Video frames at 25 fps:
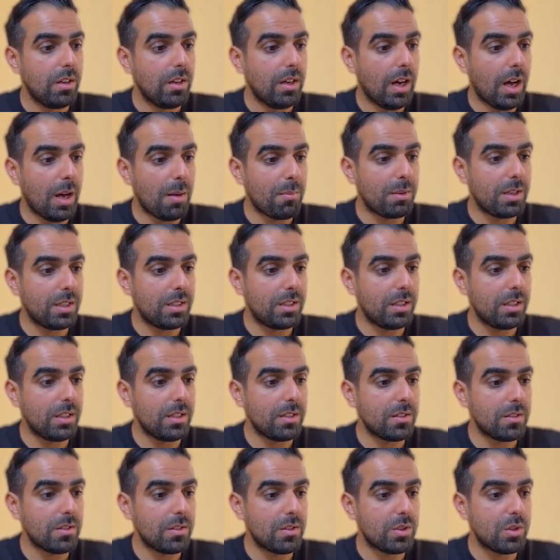I'm
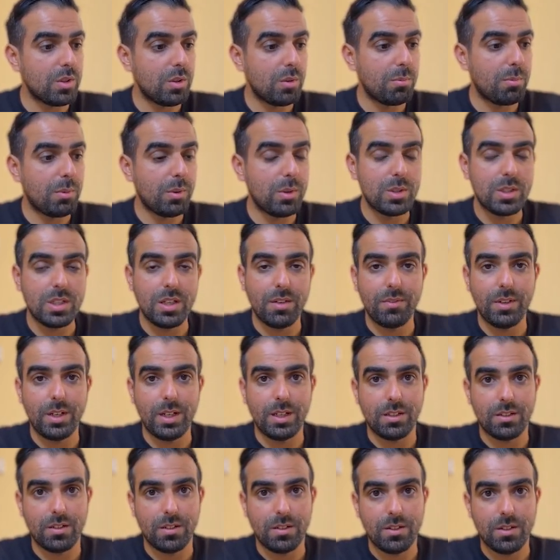getting a
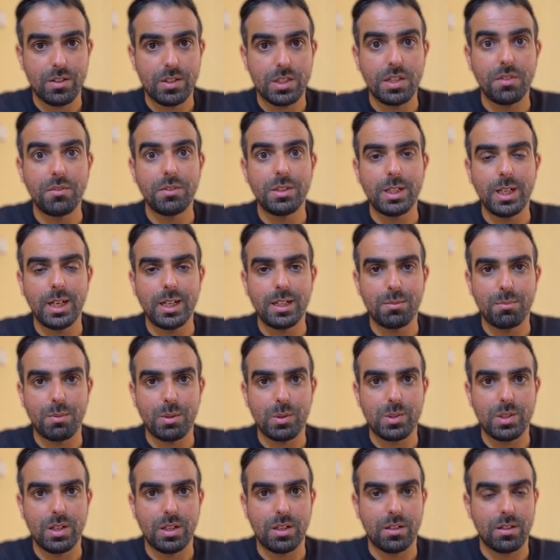0.78,
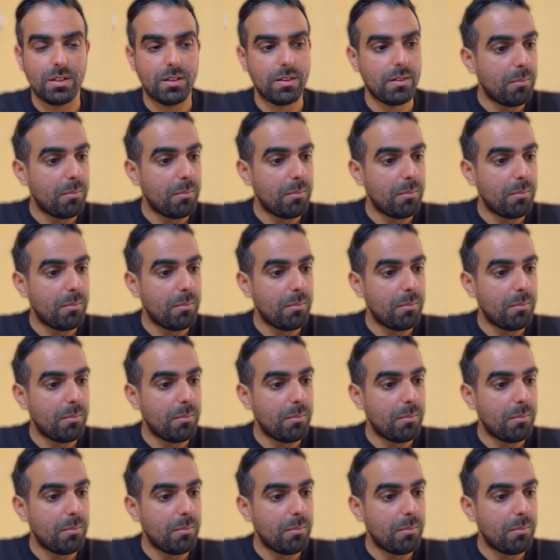78%.